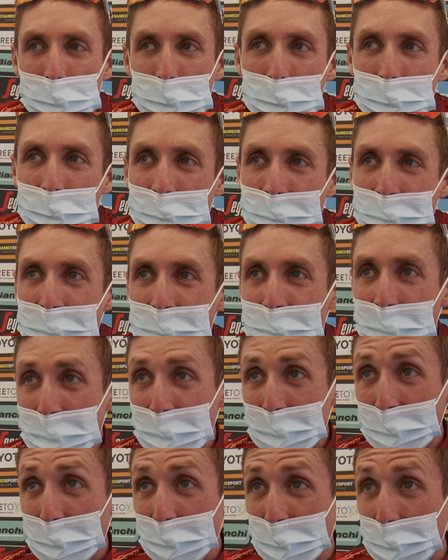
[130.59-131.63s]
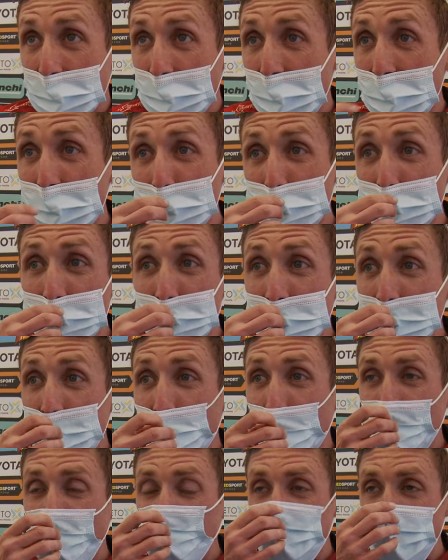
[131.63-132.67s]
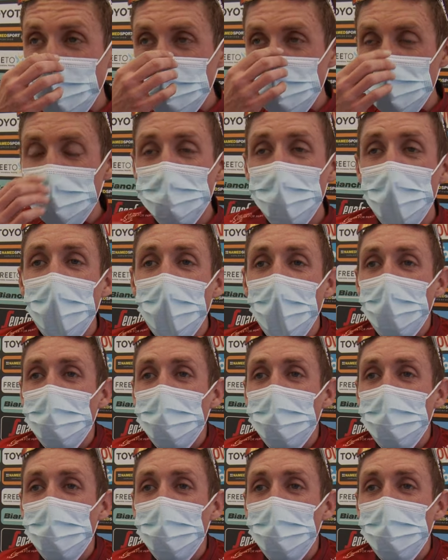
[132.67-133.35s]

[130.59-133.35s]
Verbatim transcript: And I, like i said from the start,